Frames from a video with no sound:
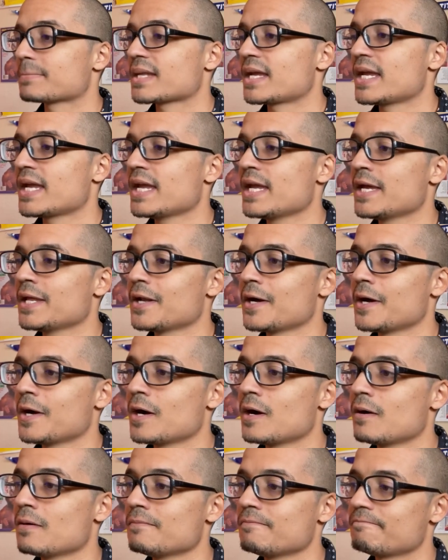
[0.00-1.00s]

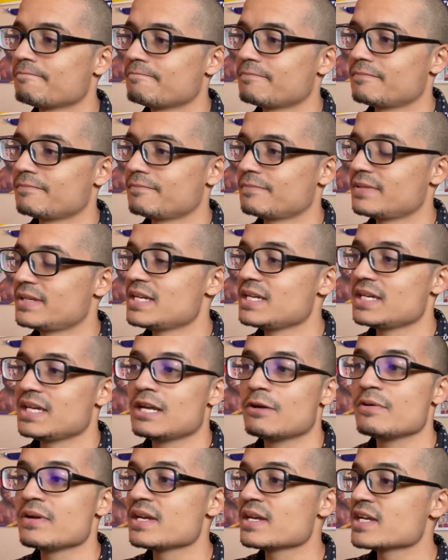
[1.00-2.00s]
and
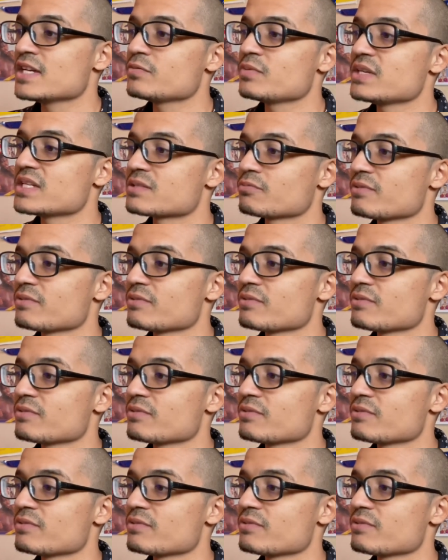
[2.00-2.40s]
here he is.